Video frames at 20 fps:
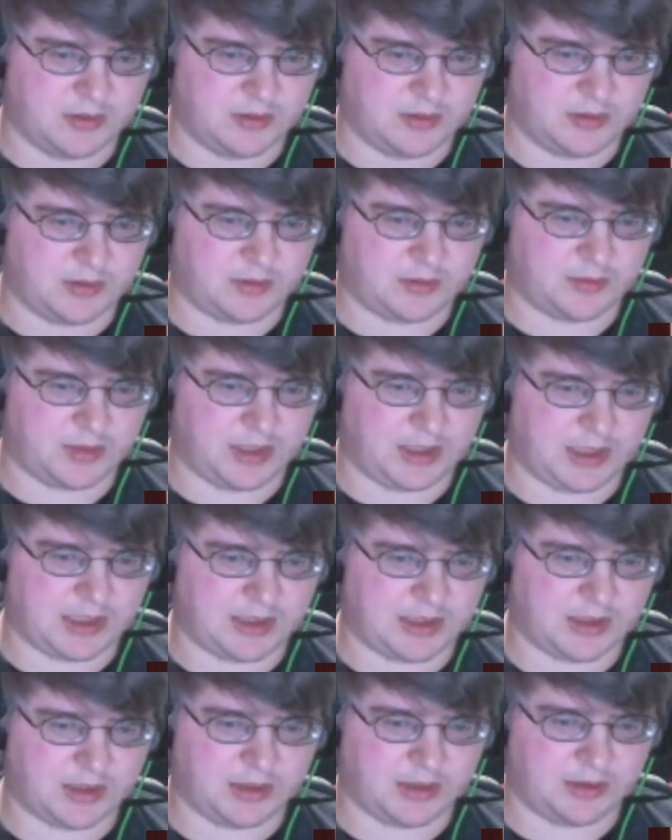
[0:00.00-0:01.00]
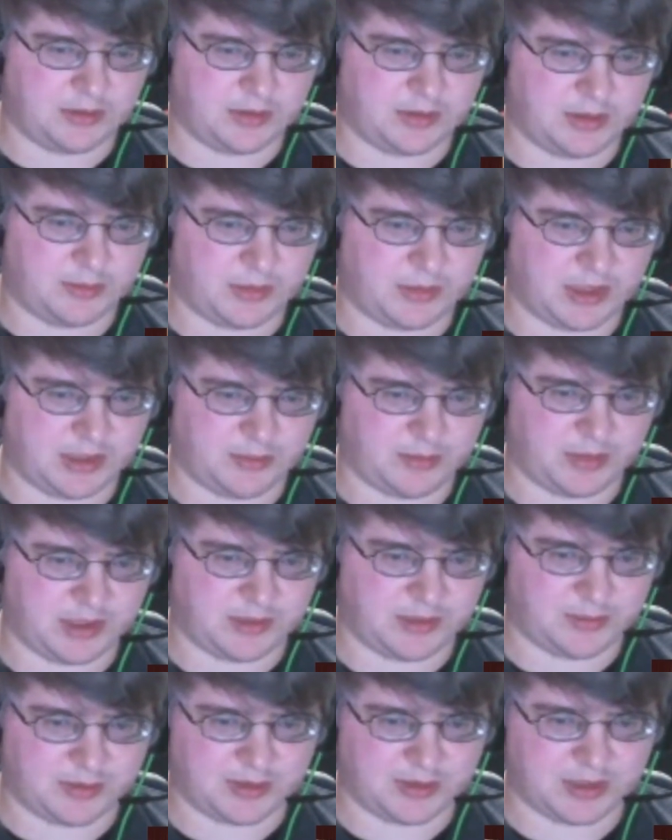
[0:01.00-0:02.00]
twenty-eight hundred megabits
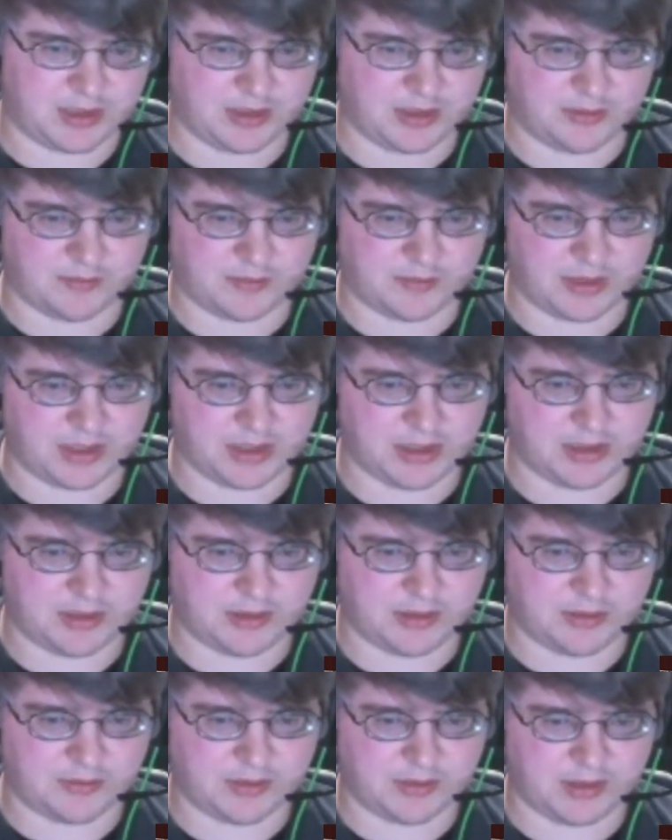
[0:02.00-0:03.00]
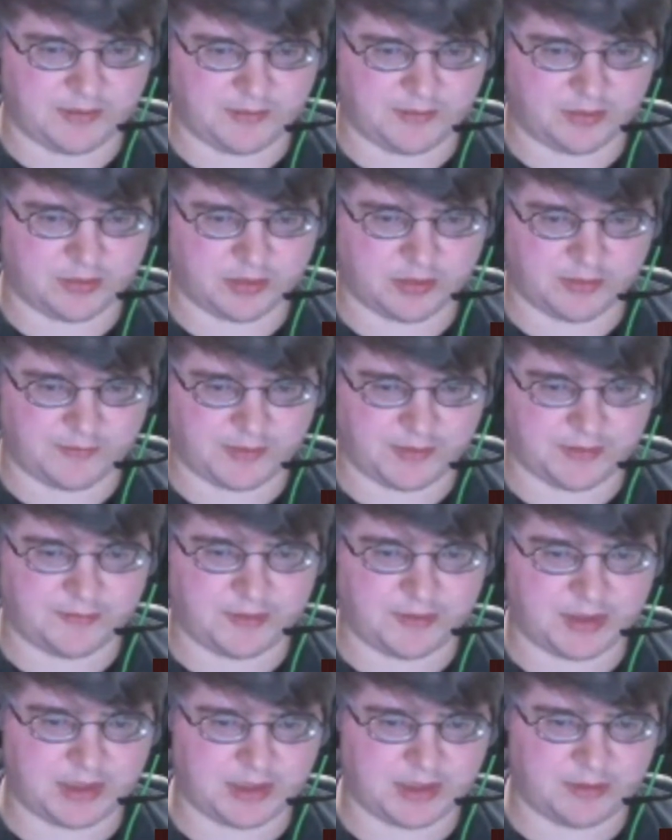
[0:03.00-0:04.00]
per second read, twenty-four
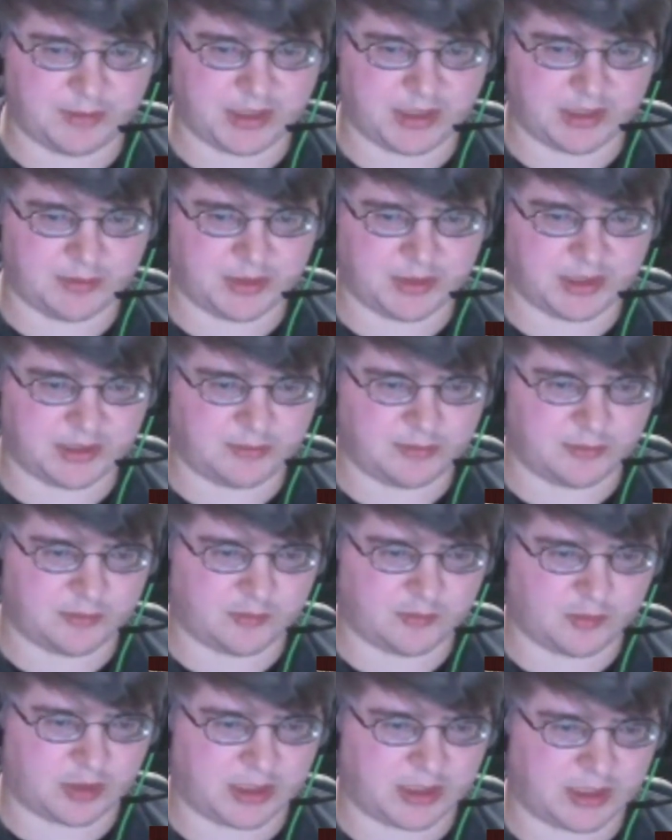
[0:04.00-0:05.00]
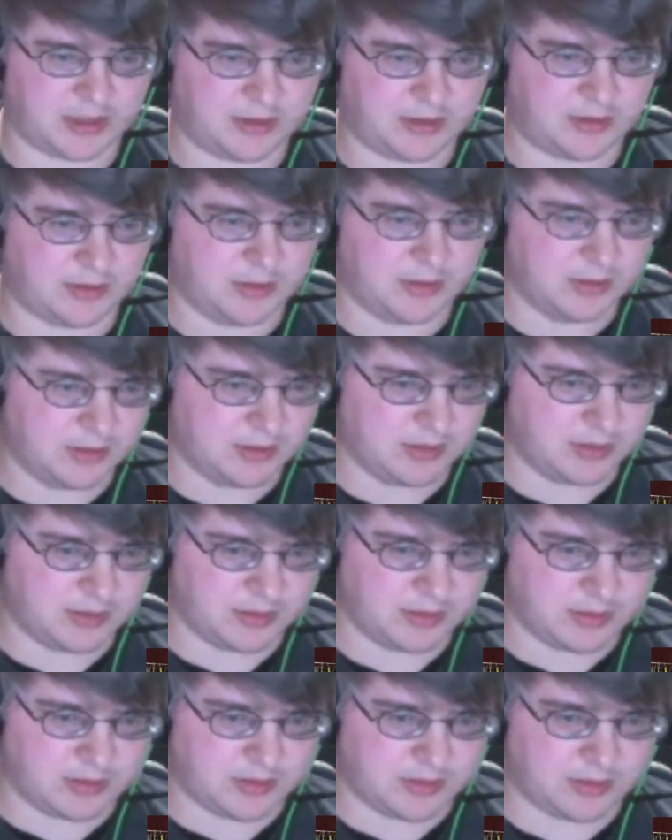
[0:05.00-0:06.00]
fifty megabits write,
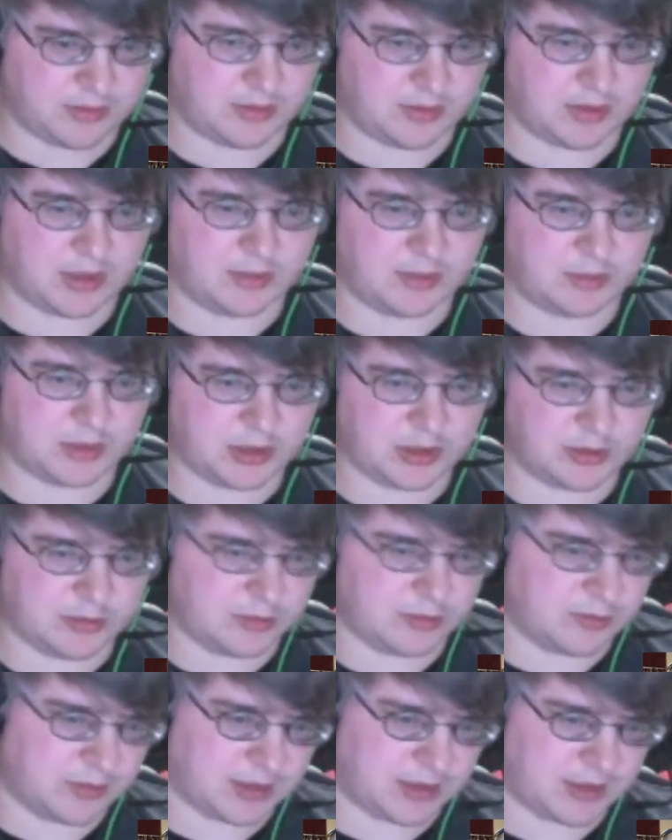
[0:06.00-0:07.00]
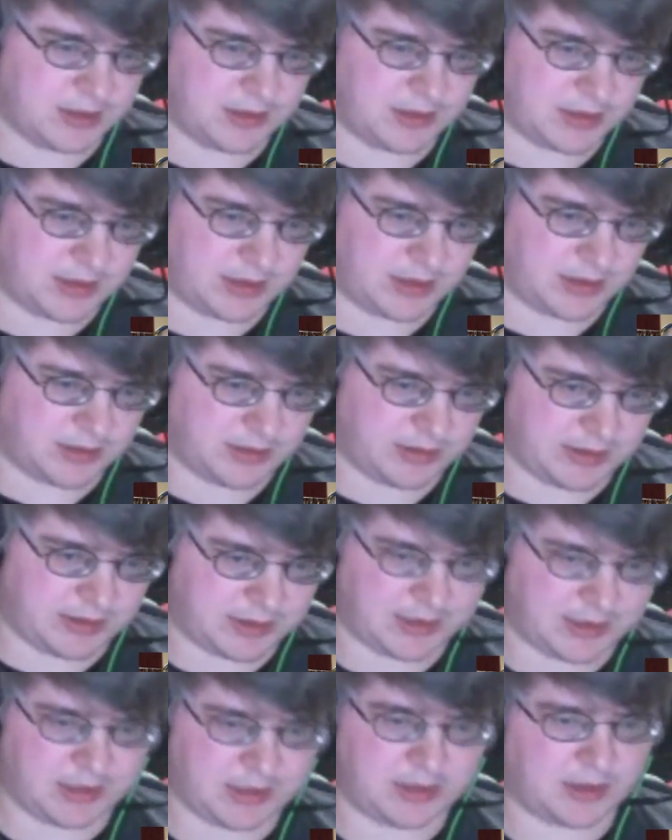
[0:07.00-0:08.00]
or up to, as it always
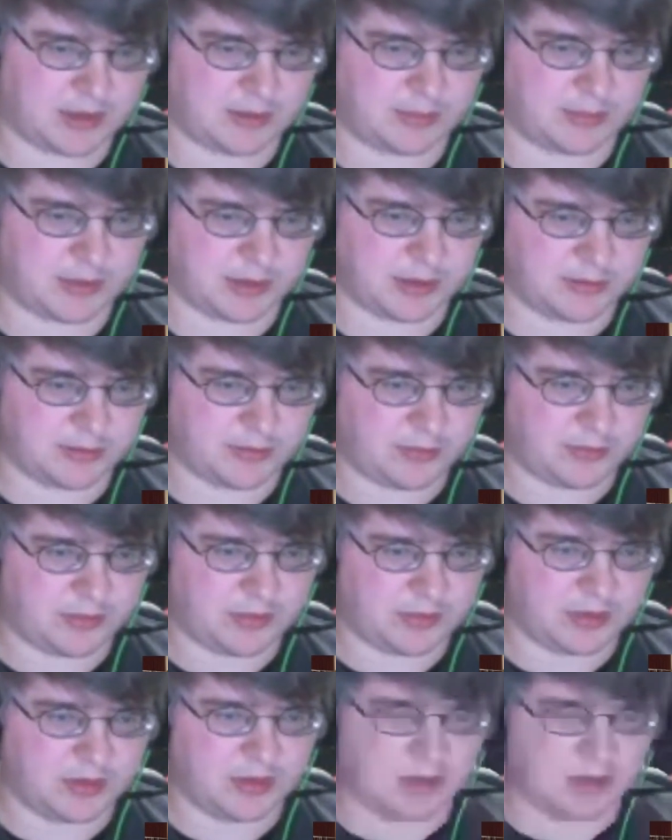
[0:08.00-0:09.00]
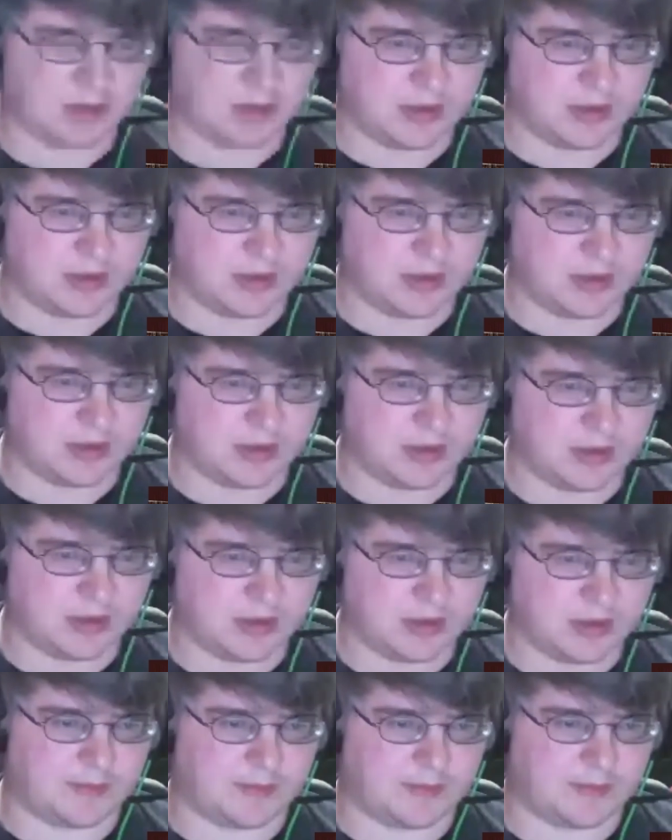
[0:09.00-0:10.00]
says, up to.
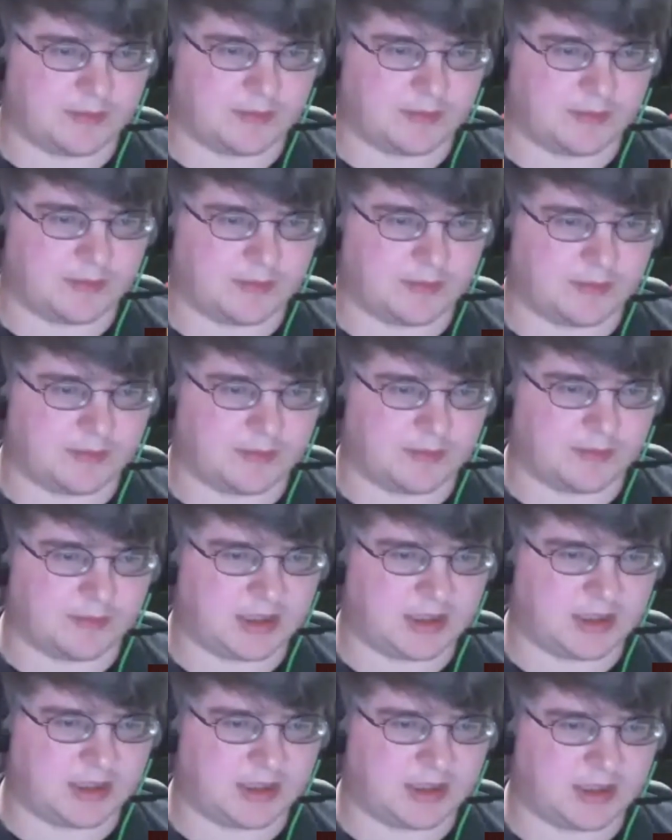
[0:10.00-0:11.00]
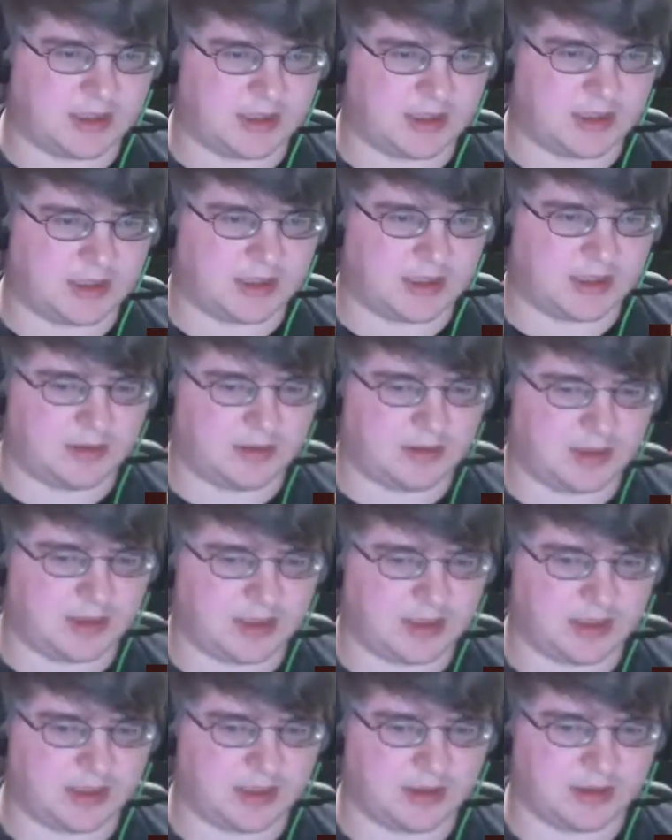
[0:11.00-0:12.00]
Um, it's like
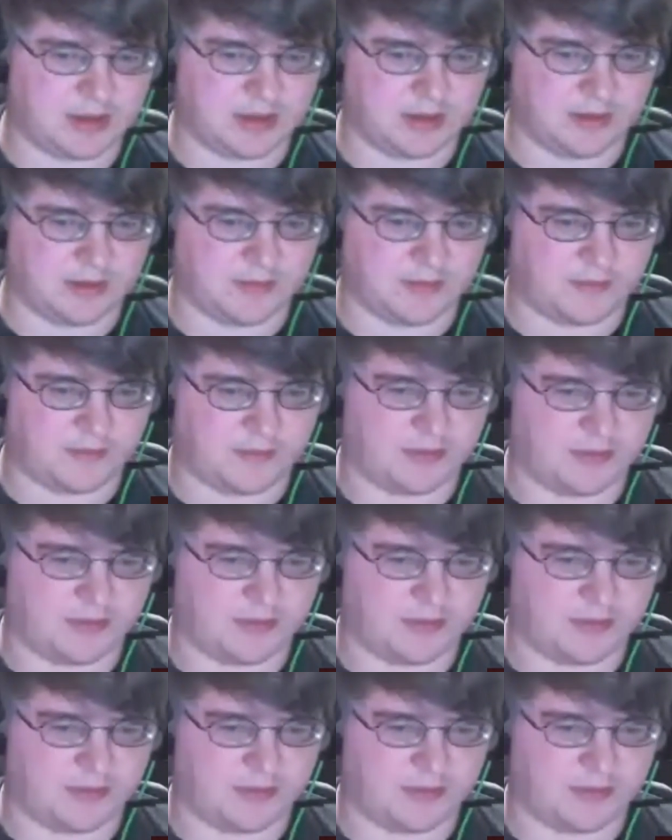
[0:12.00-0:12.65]
thinking of